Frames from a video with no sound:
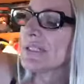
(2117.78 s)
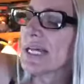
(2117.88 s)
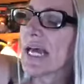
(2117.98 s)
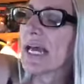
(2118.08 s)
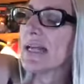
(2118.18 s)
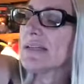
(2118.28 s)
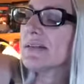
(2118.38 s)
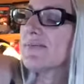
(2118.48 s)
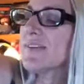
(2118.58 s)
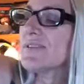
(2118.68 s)
Dead,
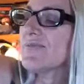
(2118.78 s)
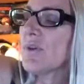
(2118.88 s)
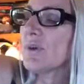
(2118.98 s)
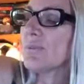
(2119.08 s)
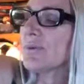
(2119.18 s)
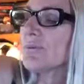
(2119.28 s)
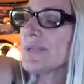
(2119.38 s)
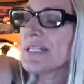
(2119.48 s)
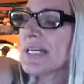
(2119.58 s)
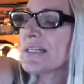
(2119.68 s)
Fistful of
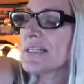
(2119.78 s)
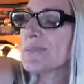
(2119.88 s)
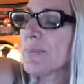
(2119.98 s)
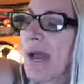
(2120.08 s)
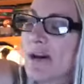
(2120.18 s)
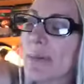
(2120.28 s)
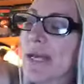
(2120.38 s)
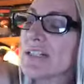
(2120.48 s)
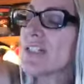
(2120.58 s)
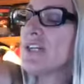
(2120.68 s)
Broomsticks,
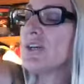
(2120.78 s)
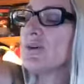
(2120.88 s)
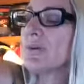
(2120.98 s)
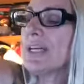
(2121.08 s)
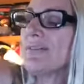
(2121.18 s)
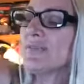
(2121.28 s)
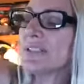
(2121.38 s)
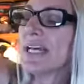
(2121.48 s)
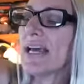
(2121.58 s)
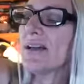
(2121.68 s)
Spider-Man 2, Evil
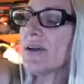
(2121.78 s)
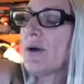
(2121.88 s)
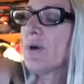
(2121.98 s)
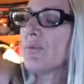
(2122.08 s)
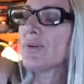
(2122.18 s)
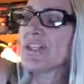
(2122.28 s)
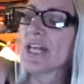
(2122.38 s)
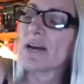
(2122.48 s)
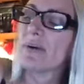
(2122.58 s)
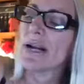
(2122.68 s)
Dead
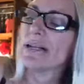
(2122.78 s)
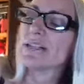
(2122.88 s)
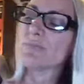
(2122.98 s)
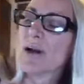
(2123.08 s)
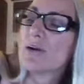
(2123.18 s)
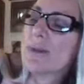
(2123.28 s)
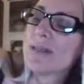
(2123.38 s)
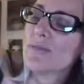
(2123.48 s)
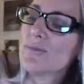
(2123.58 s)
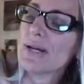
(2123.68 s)
Regenerated,
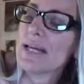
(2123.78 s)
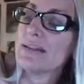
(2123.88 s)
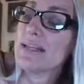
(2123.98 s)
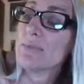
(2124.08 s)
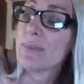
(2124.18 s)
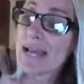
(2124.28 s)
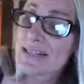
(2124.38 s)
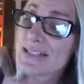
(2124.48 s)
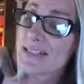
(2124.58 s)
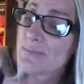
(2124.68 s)
Spider-Man 3, The
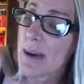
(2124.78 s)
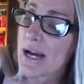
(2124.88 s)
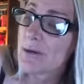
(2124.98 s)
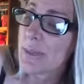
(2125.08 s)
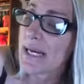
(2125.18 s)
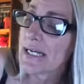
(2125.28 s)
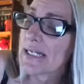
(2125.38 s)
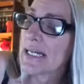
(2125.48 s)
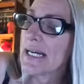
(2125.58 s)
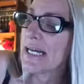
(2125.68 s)
Amazing
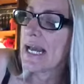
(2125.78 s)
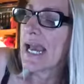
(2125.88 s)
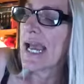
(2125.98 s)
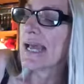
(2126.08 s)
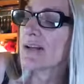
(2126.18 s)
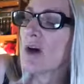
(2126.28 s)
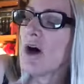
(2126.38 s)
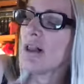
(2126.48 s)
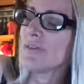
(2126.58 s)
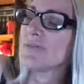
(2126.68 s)
Spider-Man, and
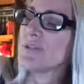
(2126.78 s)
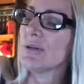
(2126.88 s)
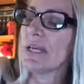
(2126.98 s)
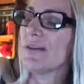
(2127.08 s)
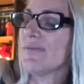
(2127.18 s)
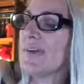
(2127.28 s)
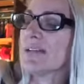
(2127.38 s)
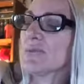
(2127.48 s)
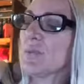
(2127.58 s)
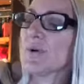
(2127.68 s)
Call of Duty
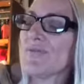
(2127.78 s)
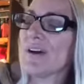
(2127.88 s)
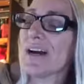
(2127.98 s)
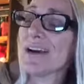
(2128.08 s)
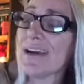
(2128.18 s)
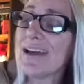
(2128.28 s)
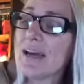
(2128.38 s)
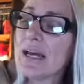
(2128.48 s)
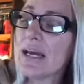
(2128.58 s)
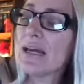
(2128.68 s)
Advanced Warfare.
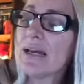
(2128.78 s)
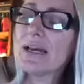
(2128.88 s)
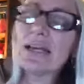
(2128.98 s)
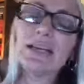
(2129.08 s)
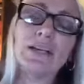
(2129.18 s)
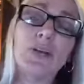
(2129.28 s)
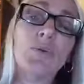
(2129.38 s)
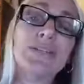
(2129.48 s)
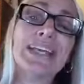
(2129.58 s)
You know he's